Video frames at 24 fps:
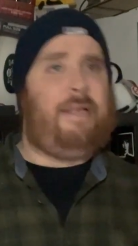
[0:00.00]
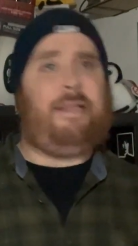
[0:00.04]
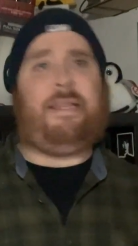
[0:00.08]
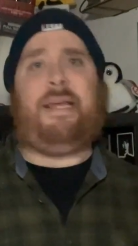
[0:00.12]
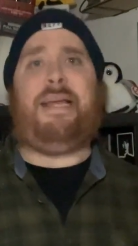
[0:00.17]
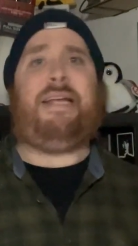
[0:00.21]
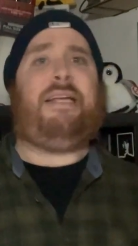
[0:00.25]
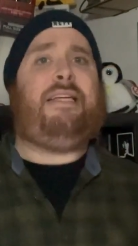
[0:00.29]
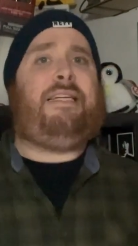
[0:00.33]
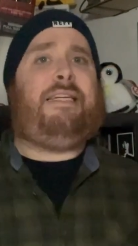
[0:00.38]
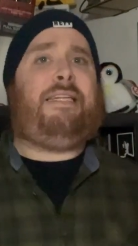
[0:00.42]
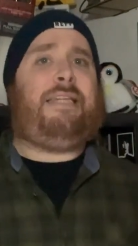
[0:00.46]

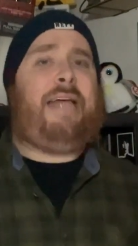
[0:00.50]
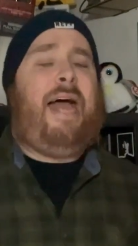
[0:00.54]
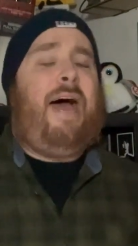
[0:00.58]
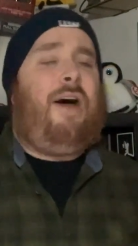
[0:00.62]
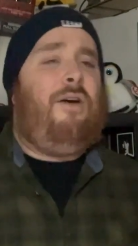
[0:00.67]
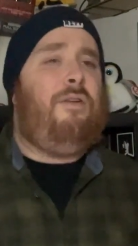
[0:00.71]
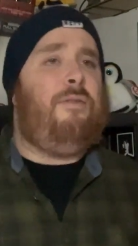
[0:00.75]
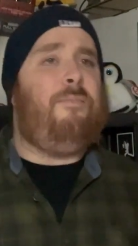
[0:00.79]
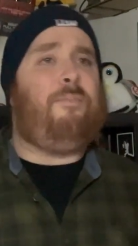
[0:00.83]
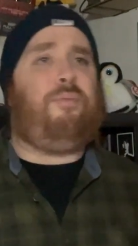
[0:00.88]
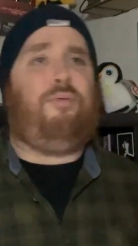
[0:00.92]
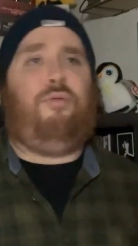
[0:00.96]
They
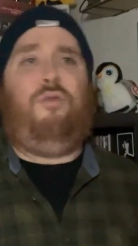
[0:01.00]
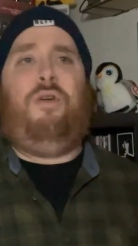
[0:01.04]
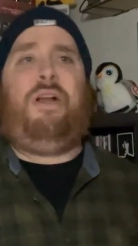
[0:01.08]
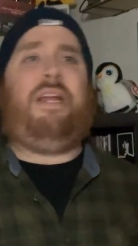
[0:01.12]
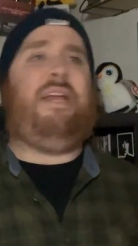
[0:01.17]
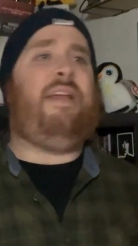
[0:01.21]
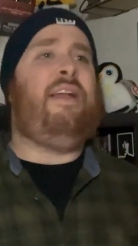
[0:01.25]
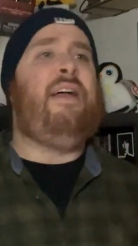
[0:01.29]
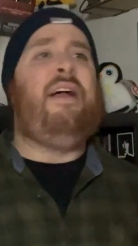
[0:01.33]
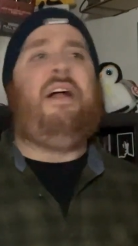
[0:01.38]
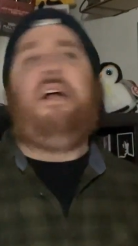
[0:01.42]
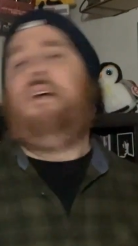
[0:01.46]
sound
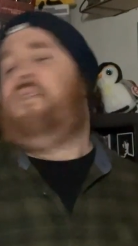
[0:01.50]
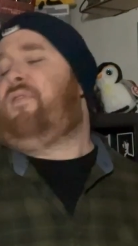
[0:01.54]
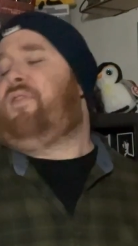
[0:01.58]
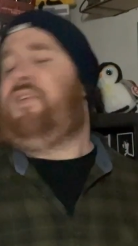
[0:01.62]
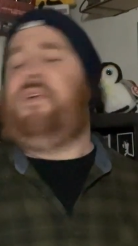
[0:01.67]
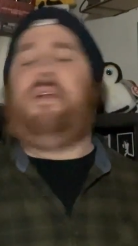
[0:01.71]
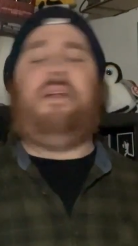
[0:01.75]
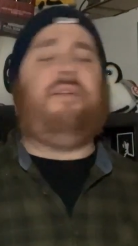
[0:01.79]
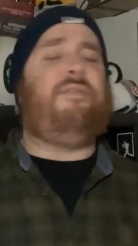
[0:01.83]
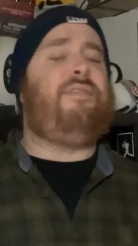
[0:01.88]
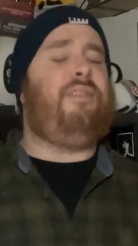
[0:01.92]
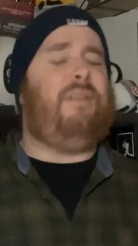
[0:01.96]
pretty
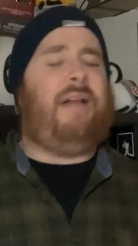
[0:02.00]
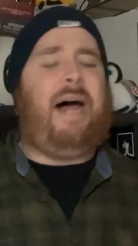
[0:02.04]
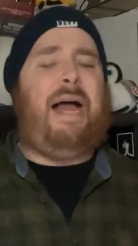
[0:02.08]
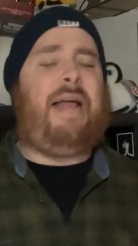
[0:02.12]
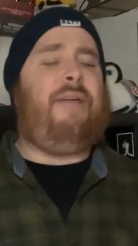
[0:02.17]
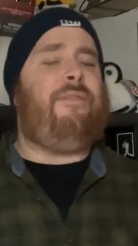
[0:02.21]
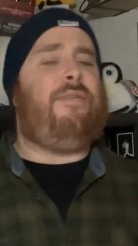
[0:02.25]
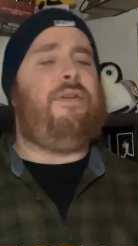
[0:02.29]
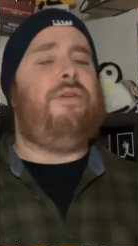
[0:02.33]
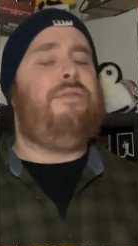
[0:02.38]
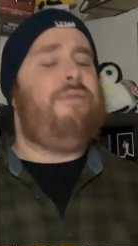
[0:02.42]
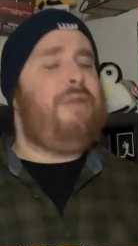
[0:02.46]
full of
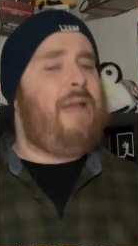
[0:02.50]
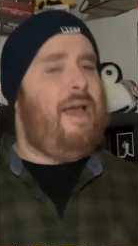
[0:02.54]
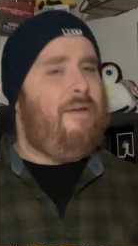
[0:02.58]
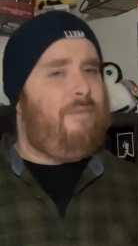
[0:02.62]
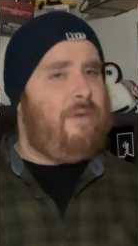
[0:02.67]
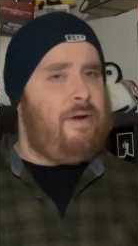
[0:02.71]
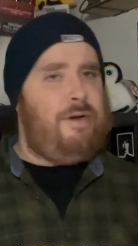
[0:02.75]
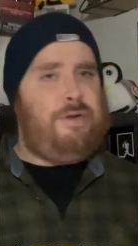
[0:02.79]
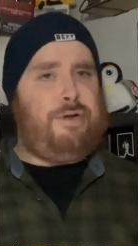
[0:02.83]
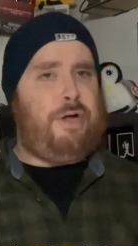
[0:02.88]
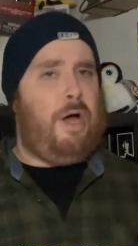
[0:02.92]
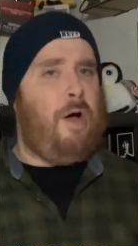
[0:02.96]
life. You
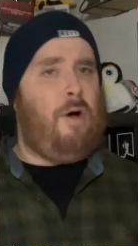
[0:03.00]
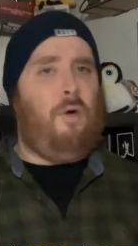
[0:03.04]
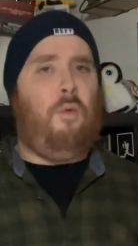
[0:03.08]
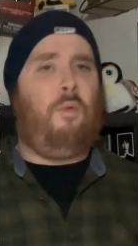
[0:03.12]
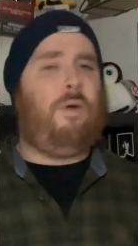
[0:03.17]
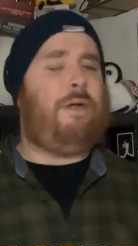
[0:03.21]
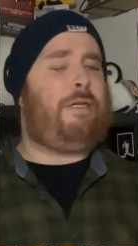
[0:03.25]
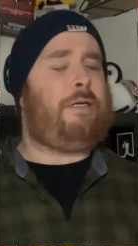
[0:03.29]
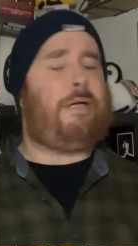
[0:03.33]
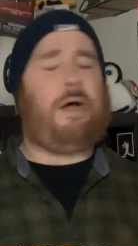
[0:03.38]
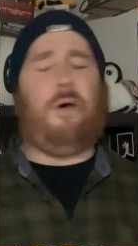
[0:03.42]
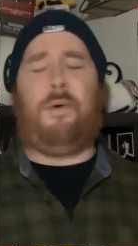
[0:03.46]
never know
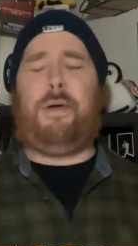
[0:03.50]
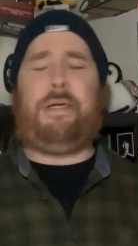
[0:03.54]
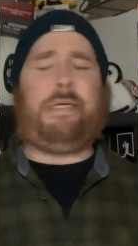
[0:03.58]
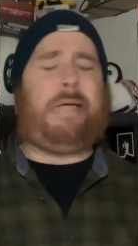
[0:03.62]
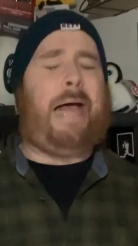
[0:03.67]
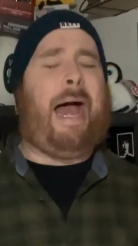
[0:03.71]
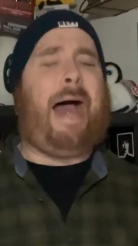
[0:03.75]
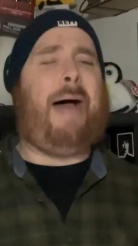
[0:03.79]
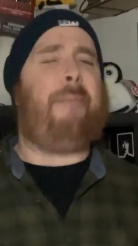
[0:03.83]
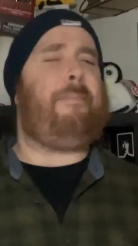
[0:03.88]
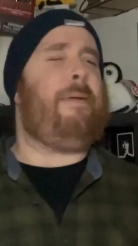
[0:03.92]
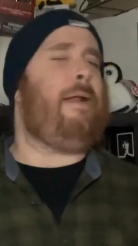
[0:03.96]
what's going to
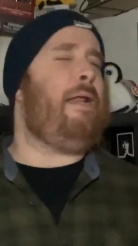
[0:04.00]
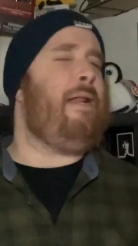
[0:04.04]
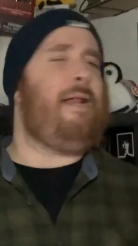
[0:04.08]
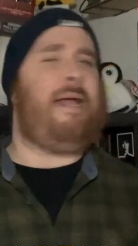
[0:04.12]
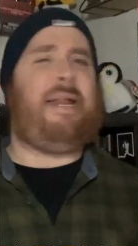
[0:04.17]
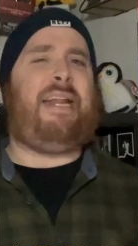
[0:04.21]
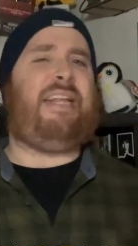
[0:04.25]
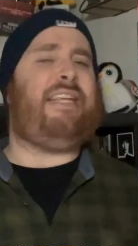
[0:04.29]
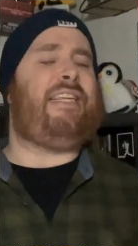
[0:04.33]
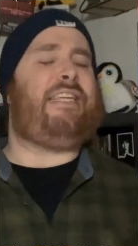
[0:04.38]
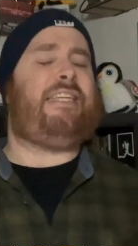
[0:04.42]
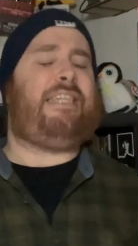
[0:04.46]
happen at
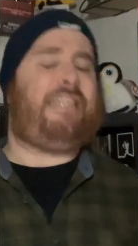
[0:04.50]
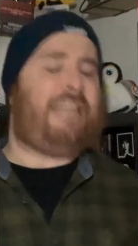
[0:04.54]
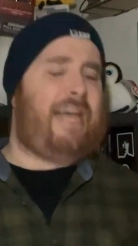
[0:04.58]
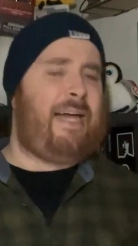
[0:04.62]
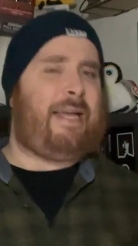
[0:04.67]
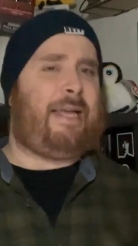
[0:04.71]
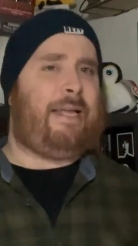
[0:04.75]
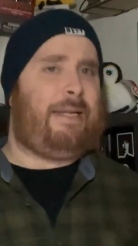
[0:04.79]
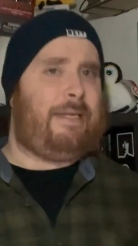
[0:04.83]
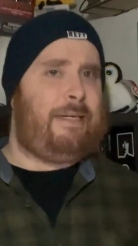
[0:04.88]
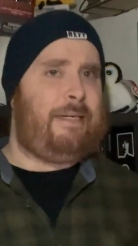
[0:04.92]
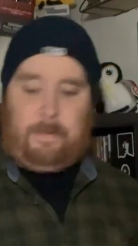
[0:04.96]
any
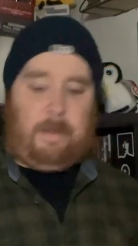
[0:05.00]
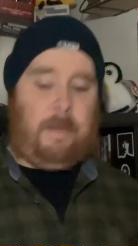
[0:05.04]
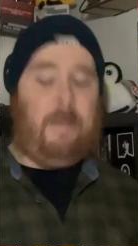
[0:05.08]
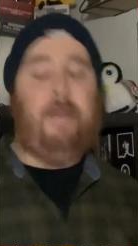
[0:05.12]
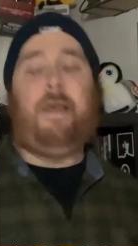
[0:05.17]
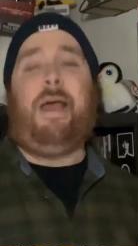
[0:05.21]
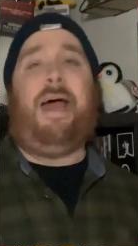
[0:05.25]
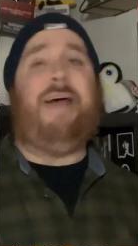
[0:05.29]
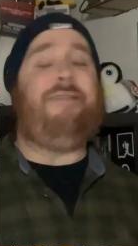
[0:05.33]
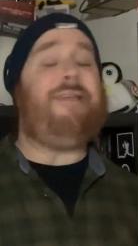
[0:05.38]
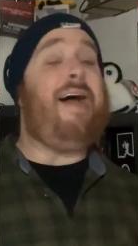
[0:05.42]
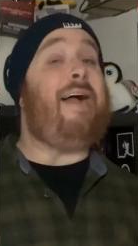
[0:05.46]
second.
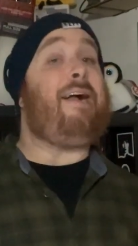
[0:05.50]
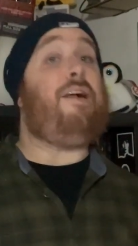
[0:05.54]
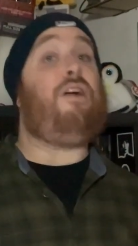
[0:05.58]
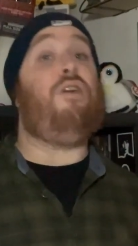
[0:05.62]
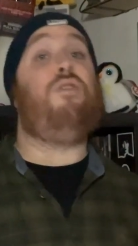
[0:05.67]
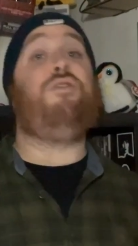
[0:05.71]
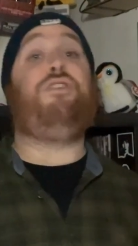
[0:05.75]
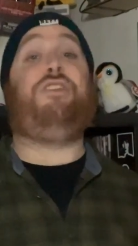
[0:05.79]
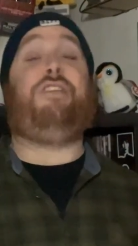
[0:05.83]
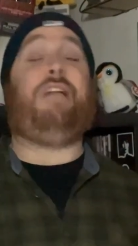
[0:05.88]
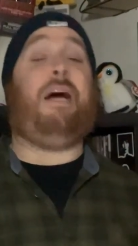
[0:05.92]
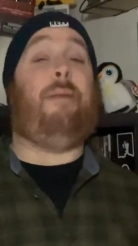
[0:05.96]
And that
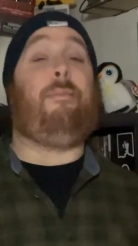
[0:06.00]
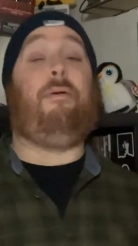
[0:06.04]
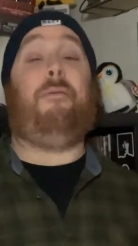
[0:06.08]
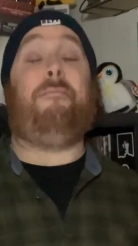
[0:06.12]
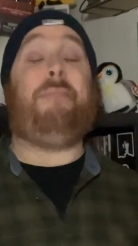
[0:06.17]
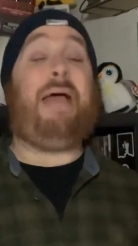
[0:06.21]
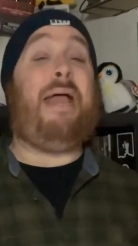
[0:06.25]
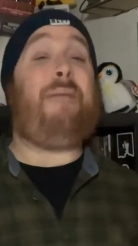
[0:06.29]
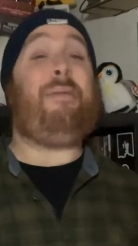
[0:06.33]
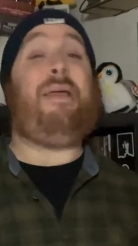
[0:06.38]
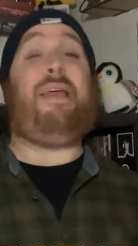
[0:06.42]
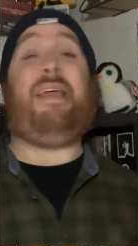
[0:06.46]
goes double,
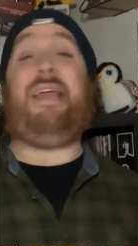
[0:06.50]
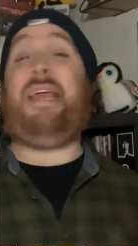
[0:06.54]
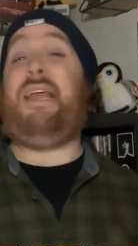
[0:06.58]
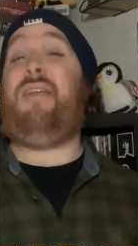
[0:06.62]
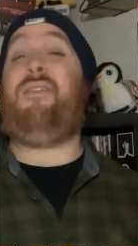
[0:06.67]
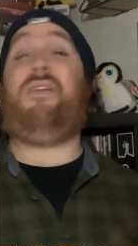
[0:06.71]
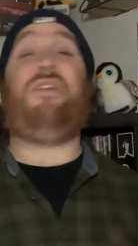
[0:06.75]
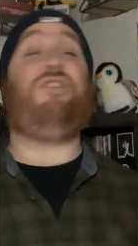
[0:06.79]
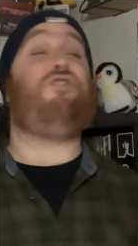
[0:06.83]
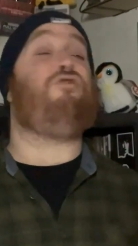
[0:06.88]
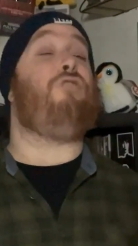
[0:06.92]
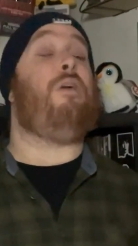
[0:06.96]
maybe
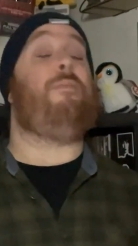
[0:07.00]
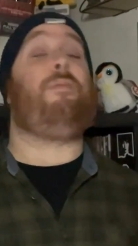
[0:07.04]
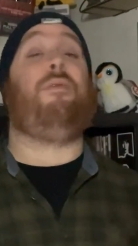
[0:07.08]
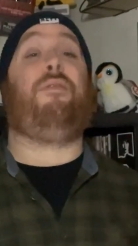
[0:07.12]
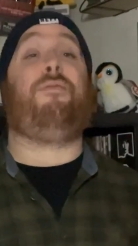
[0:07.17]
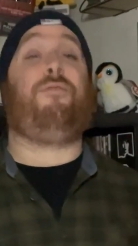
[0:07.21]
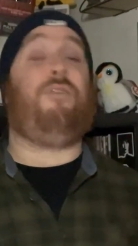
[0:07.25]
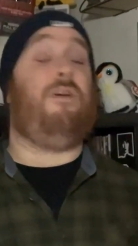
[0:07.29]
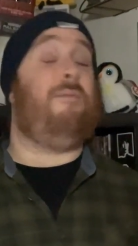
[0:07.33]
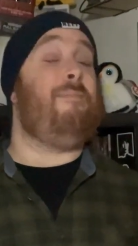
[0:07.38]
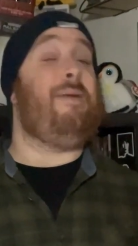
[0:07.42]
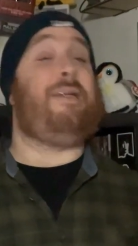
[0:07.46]
even triple
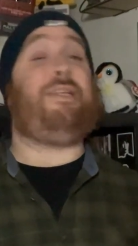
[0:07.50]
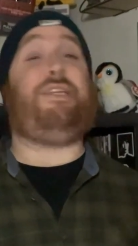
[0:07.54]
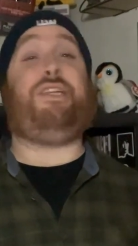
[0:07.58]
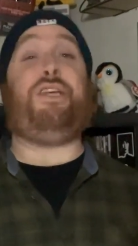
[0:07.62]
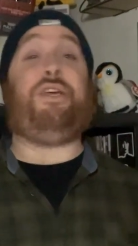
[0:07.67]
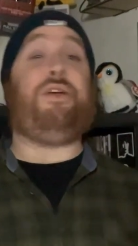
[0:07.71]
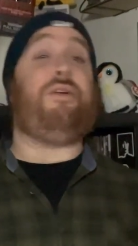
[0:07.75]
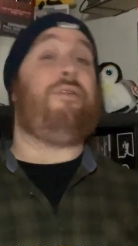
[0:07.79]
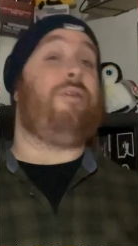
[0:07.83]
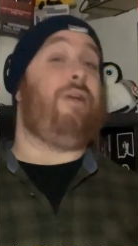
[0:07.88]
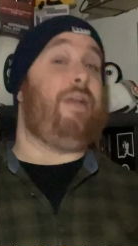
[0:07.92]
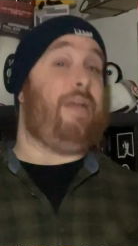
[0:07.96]
for
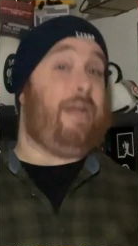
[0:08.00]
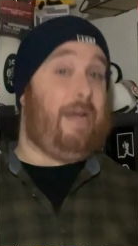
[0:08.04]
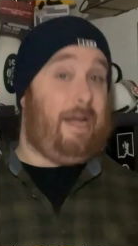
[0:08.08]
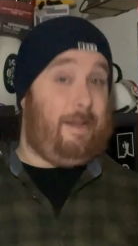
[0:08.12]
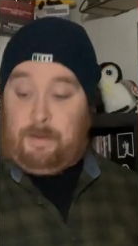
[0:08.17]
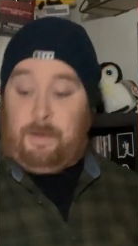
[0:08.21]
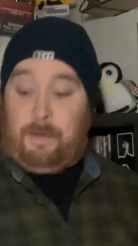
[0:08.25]
Materia.